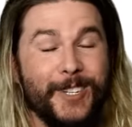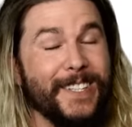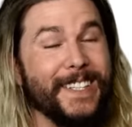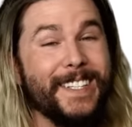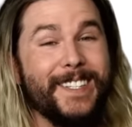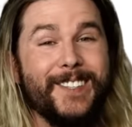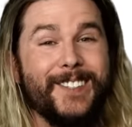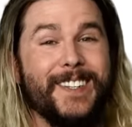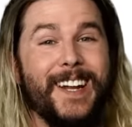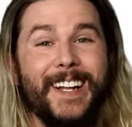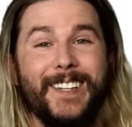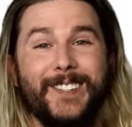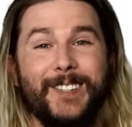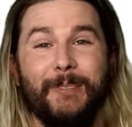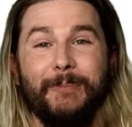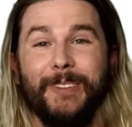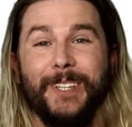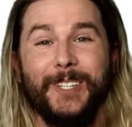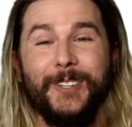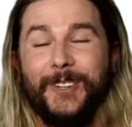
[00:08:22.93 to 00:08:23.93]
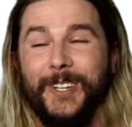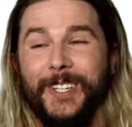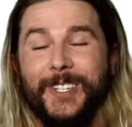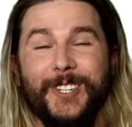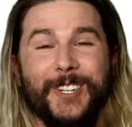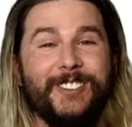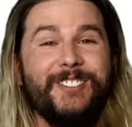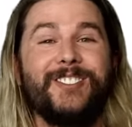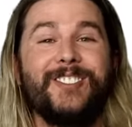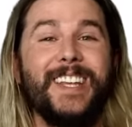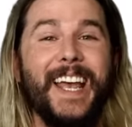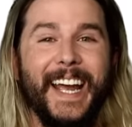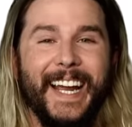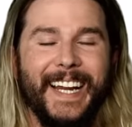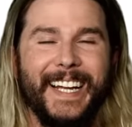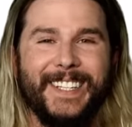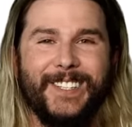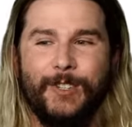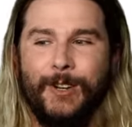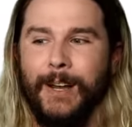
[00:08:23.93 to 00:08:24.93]
This is not something you can just say.
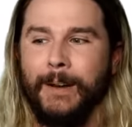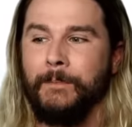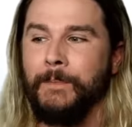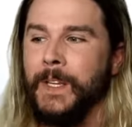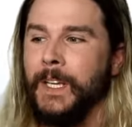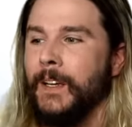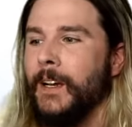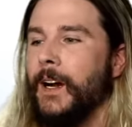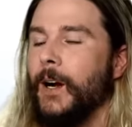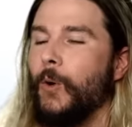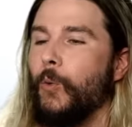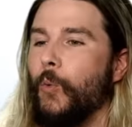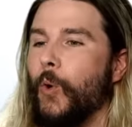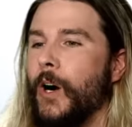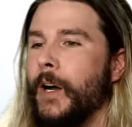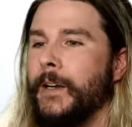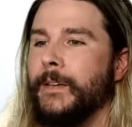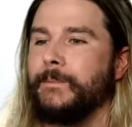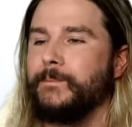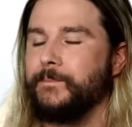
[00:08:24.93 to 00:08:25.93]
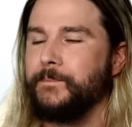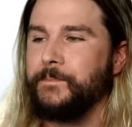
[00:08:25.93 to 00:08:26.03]
It's not uh, one